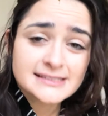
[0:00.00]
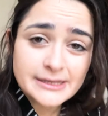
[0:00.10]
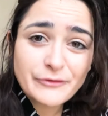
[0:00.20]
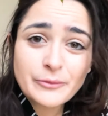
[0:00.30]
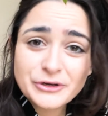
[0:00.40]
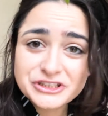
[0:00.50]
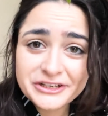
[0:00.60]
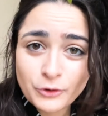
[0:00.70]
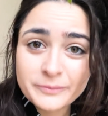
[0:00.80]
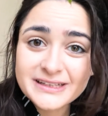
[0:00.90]
Some of them are
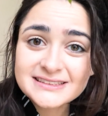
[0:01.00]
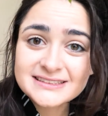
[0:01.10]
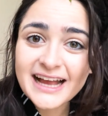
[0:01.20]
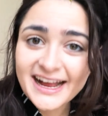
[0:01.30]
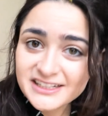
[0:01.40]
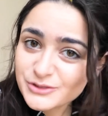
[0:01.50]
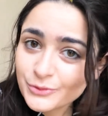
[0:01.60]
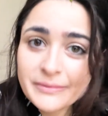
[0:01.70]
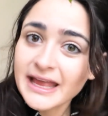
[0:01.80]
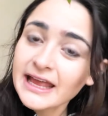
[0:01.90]
ginormous. I just
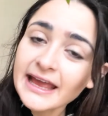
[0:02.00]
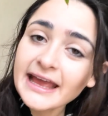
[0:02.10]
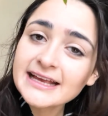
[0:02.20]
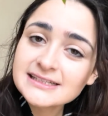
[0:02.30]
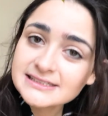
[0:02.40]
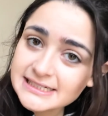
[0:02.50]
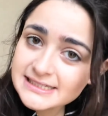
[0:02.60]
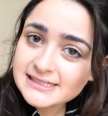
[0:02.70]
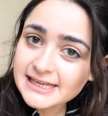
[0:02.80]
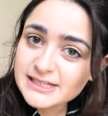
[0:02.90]
wanna make a
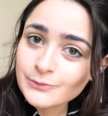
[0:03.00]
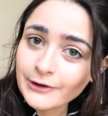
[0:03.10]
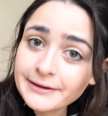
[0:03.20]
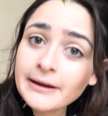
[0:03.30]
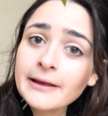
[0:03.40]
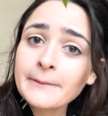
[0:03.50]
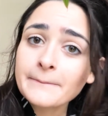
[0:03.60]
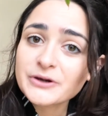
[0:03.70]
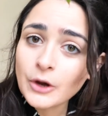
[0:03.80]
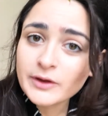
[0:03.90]
decent sized one,
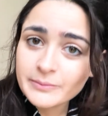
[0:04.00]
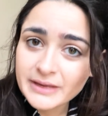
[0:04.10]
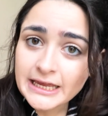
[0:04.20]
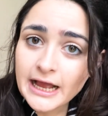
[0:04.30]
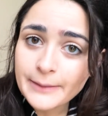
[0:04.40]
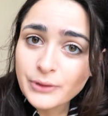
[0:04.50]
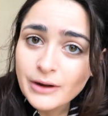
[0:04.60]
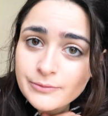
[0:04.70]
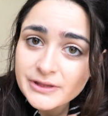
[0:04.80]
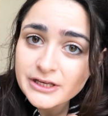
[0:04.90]
but knowing me, I'm
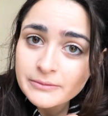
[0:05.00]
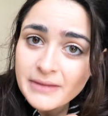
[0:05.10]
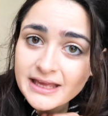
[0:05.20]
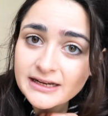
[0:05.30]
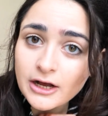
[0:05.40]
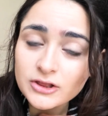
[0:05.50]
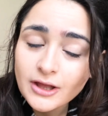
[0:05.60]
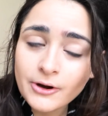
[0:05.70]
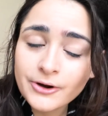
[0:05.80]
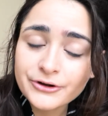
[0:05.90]
probably gonna make it a
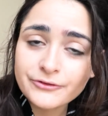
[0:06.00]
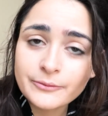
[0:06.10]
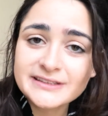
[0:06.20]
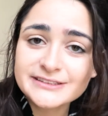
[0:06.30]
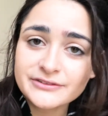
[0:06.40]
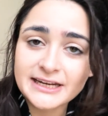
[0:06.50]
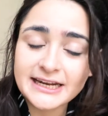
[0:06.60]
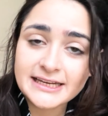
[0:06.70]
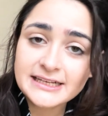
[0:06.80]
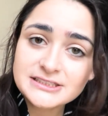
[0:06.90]
lot harder for myself than I
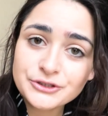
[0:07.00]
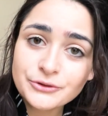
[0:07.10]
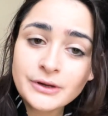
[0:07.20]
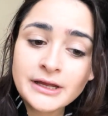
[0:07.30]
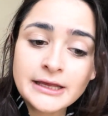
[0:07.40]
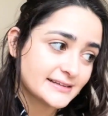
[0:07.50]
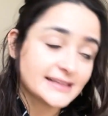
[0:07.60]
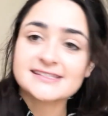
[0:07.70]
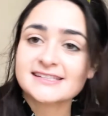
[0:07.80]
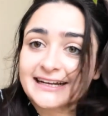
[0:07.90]
need it to.
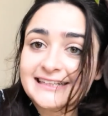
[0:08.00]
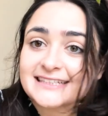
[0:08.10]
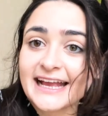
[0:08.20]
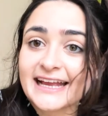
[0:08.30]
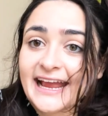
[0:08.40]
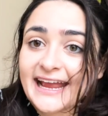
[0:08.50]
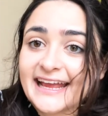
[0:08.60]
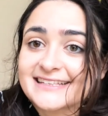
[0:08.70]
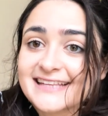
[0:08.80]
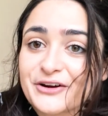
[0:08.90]
It's sunny today
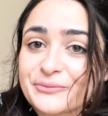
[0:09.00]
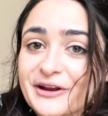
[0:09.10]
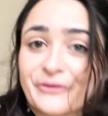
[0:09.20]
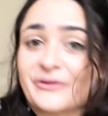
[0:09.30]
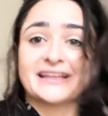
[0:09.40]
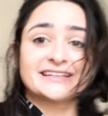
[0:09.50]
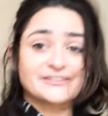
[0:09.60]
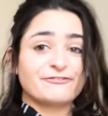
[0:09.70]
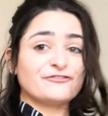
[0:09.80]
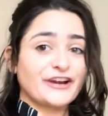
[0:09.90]
in Sacramento. Let's
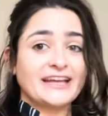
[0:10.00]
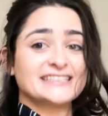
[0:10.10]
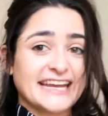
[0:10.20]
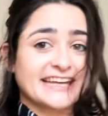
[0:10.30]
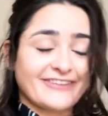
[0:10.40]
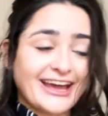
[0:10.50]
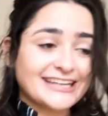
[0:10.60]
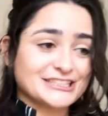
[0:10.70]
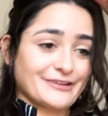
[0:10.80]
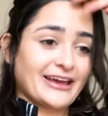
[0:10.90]
freaking take
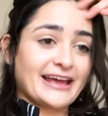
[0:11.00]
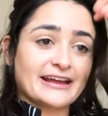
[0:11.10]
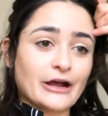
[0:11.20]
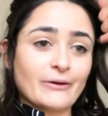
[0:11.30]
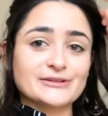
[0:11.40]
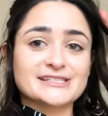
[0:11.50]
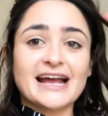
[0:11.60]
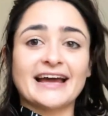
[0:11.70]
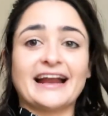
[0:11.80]
advantage of it and go outside.